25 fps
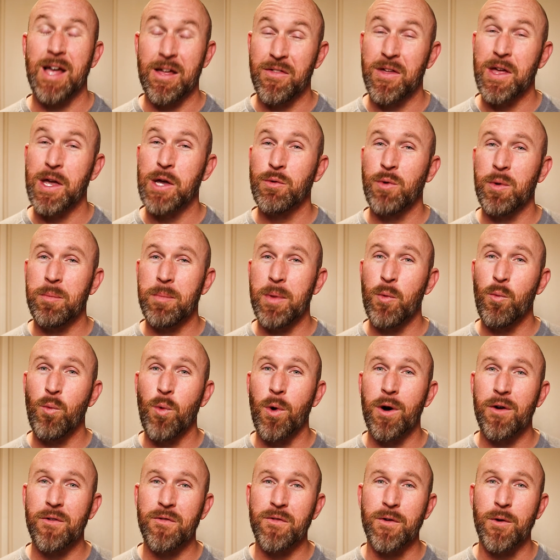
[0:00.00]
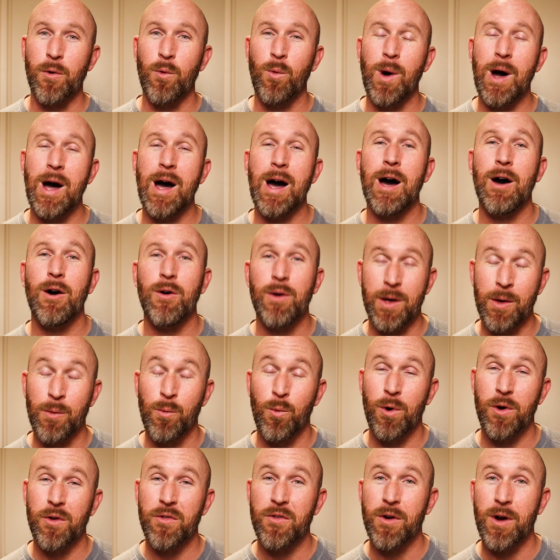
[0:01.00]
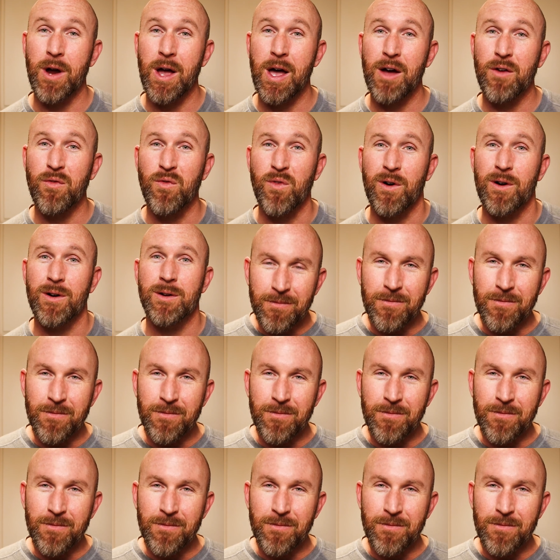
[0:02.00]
I think it would be worth your while and worth your effort.